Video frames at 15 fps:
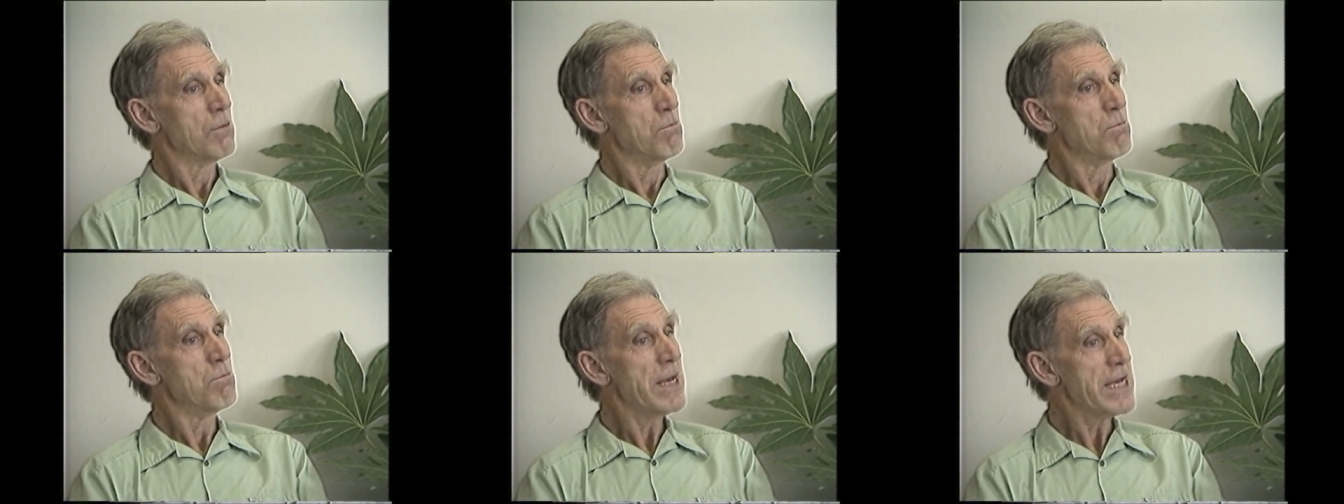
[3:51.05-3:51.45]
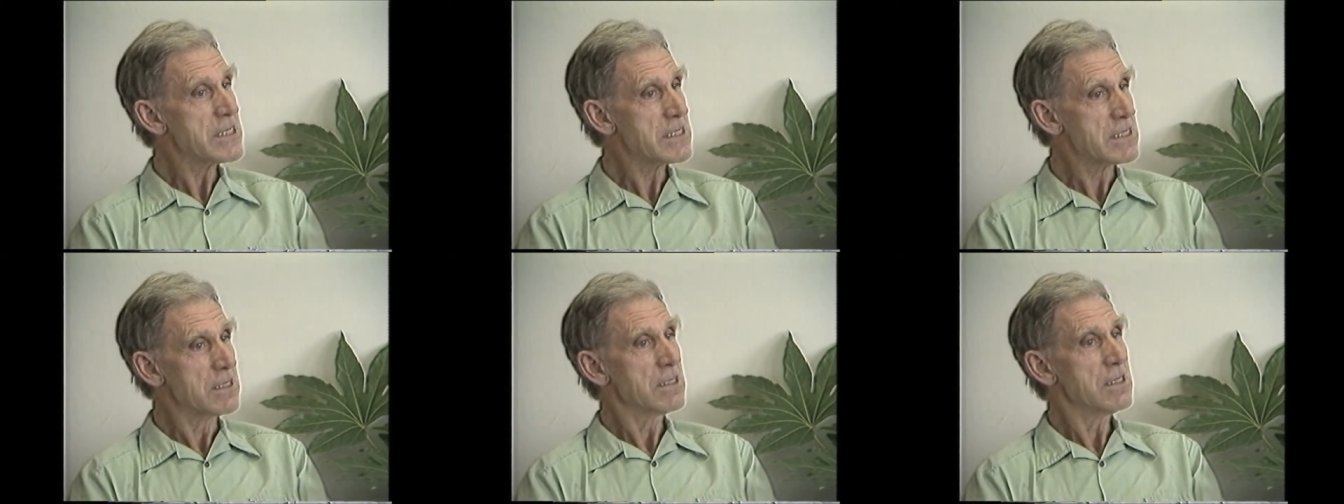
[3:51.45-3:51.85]

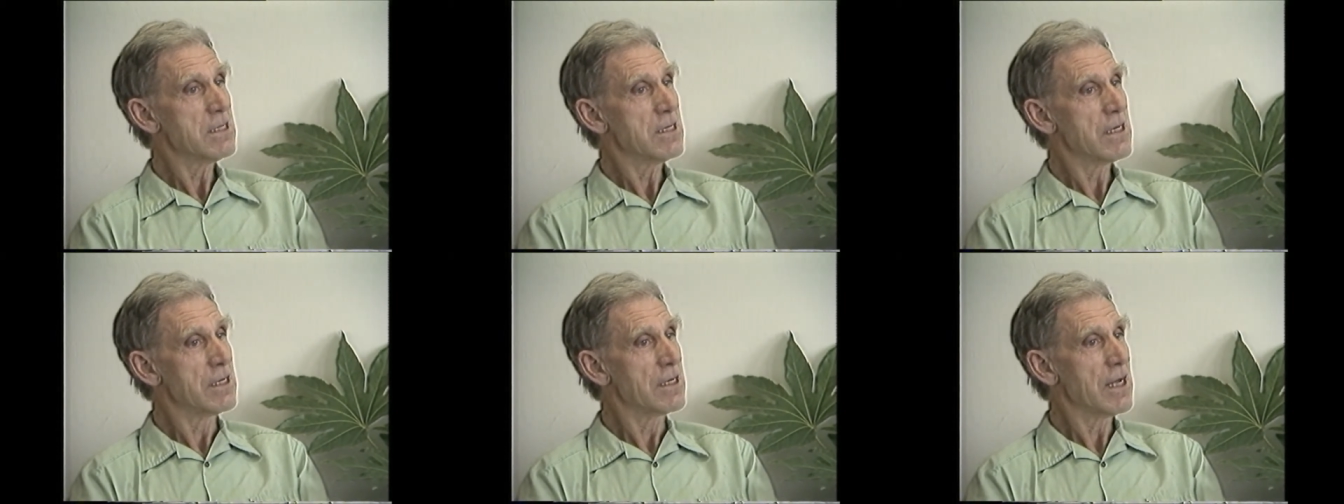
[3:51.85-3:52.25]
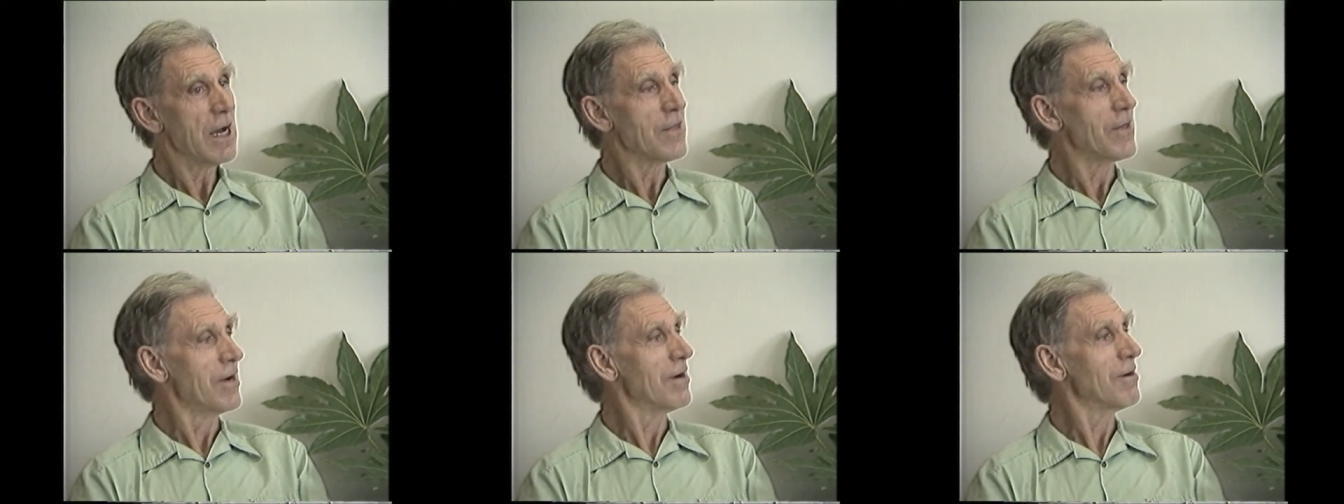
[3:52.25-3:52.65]
Mason, and
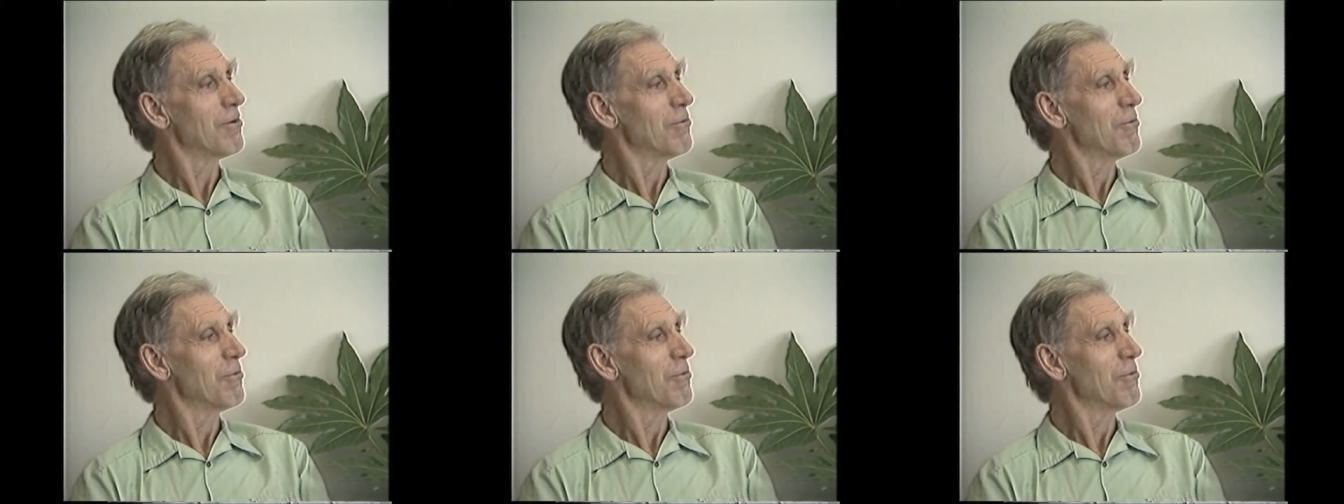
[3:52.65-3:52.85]
other